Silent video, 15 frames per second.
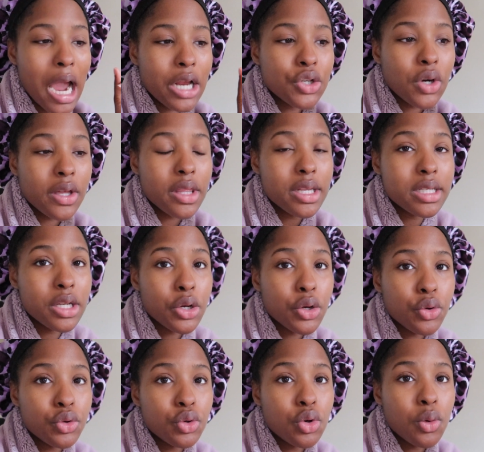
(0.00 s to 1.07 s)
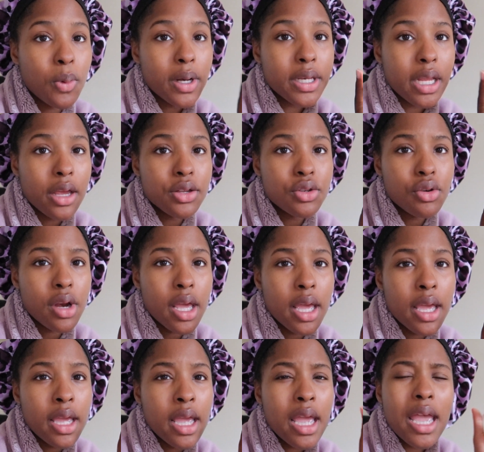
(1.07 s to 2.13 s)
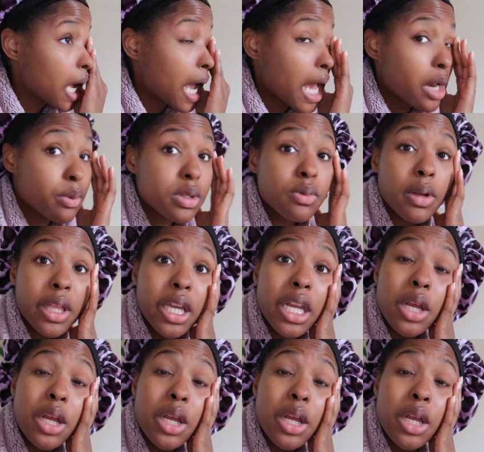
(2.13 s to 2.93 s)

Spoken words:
I tried the snickerdoodle one yesterday and it was really good.